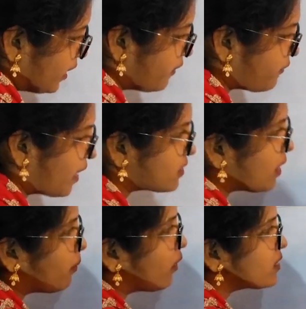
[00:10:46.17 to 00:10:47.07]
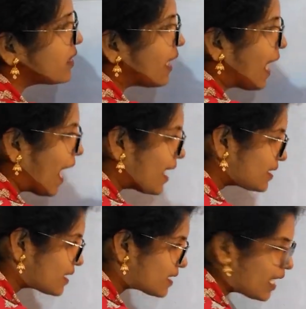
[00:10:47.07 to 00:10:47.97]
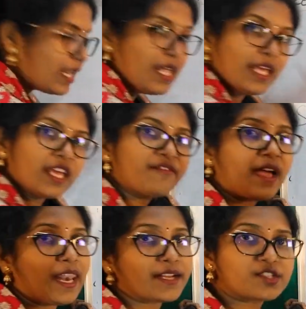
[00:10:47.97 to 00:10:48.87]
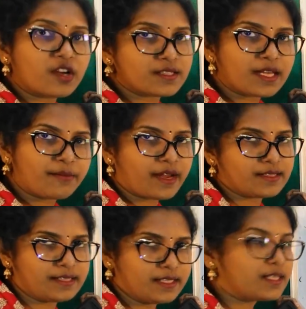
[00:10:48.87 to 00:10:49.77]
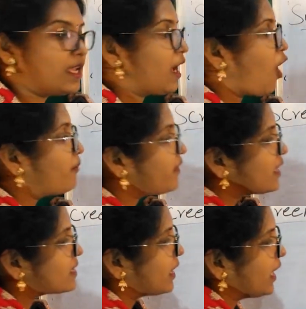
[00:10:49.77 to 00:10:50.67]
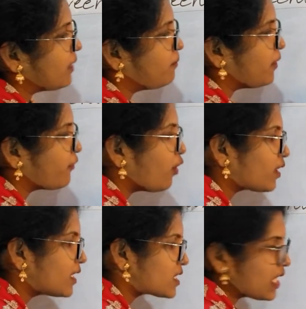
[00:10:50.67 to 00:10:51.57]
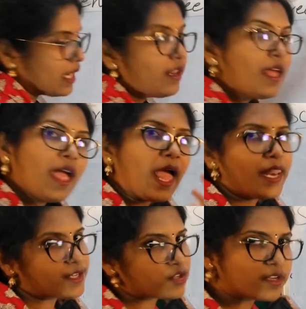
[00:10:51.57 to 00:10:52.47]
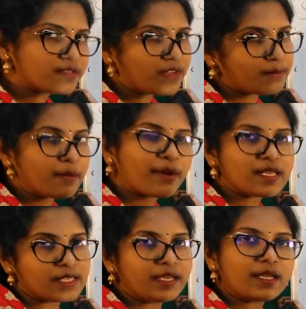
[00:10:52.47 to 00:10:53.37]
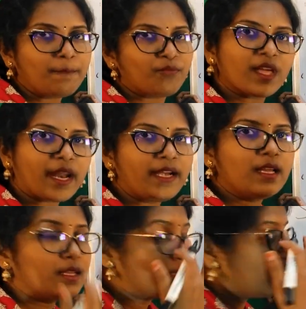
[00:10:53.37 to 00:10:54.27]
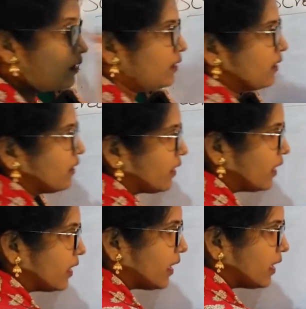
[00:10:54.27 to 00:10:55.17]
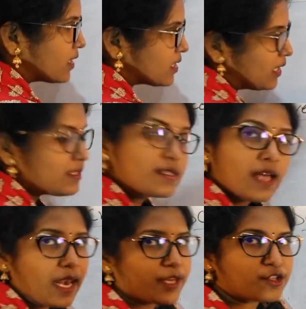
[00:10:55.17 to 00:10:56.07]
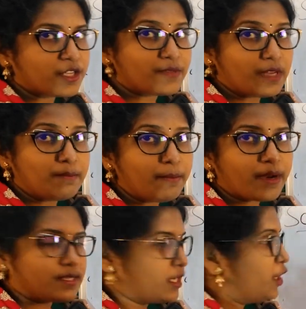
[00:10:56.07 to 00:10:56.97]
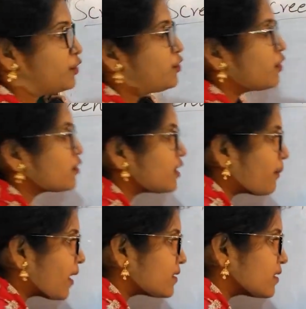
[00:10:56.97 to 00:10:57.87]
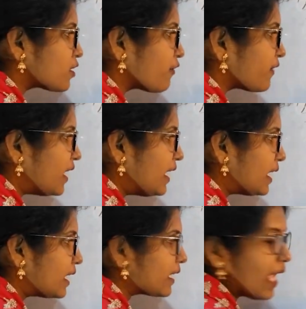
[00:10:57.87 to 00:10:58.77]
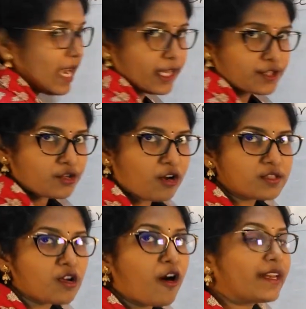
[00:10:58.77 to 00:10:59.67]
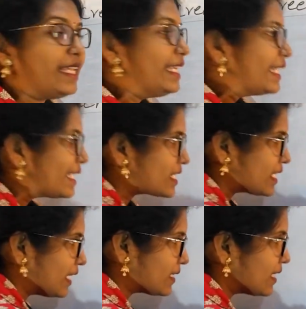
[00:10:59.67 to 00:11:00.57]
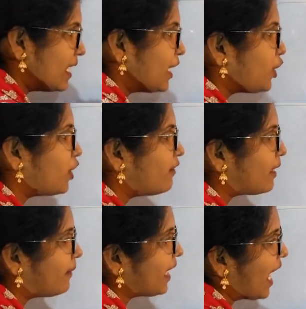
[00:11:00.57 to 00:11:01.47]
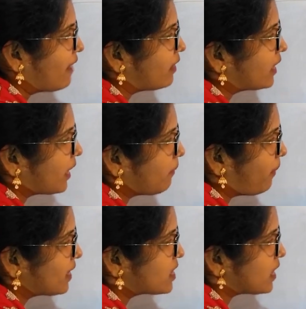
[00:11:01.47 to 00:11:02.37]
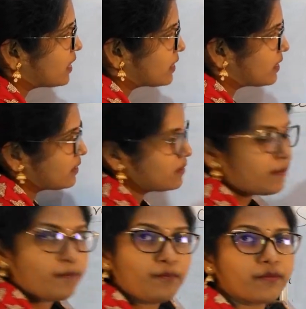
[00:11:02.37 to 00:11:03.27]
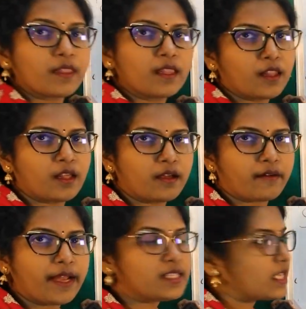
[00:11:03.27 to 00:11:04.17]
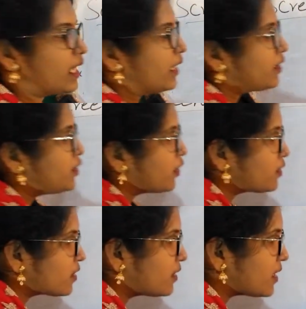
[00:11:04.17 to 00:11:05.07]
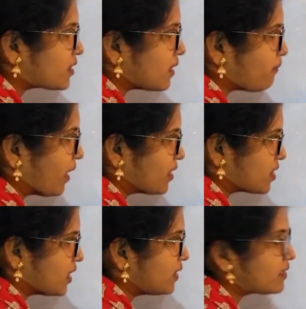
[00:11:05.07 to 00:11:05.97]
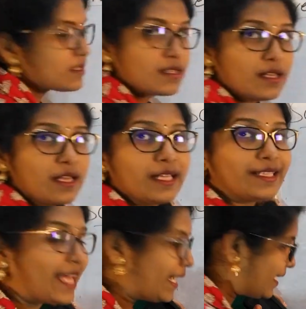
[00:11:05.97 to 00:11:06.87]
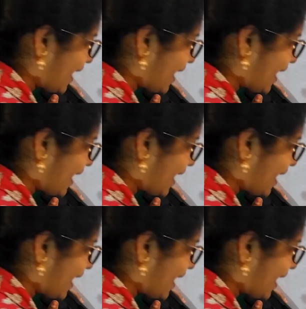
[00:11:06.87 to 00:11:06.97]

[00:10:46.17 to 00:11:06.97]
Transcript: if for suppose in the last shell, if electrons are present, obviously in before the shell, electrons will be present, right? In the inner shells, electrons will be present. Due to the presence of inner electrons or inner shells, you will having the repulsions, right? Due to this repulsions, the